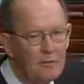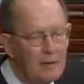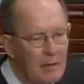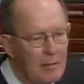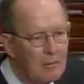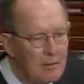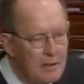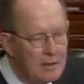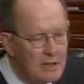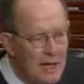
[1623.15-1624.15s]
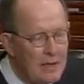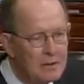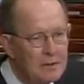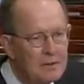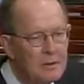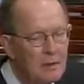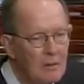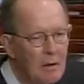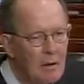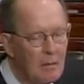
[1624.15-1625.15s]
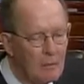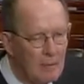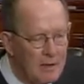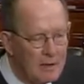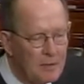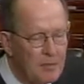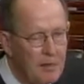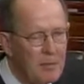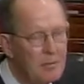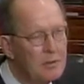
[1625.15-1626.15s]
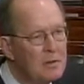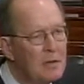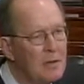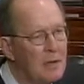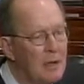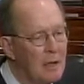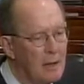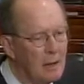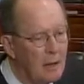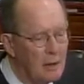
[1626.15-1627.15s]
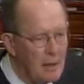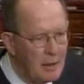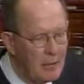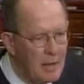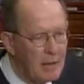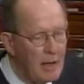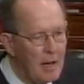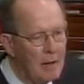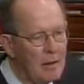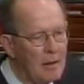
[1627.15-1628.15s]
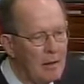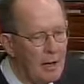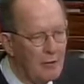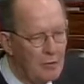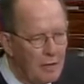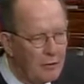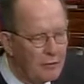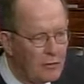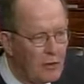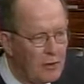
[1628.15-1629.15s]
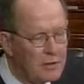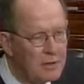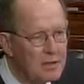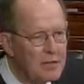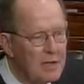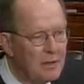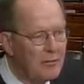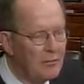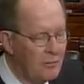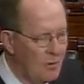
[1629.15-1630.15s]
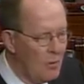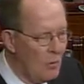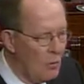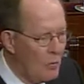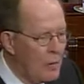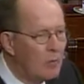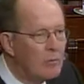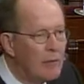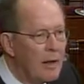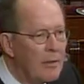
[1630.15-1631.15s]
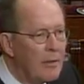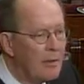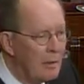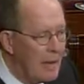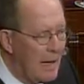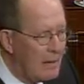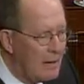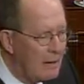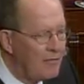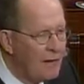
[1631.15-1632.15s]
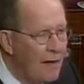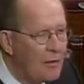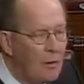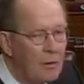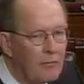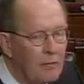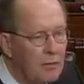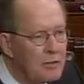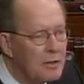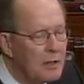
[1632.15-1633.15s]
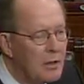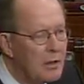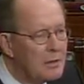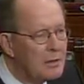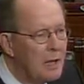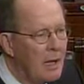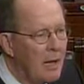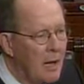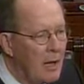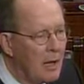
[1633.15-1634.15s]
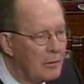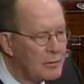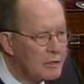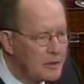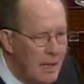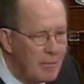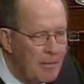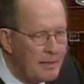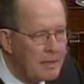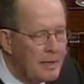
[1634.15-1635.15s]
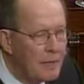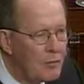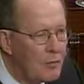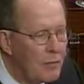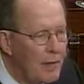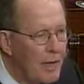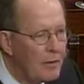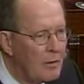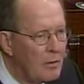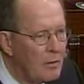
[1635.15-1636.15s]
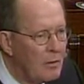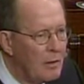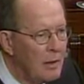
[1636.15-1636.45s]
that raise taxes, raise premiums, cut Medicare, and transfer costs to states, we would rather identify the goal of reducing cost and go step by step toward that goal.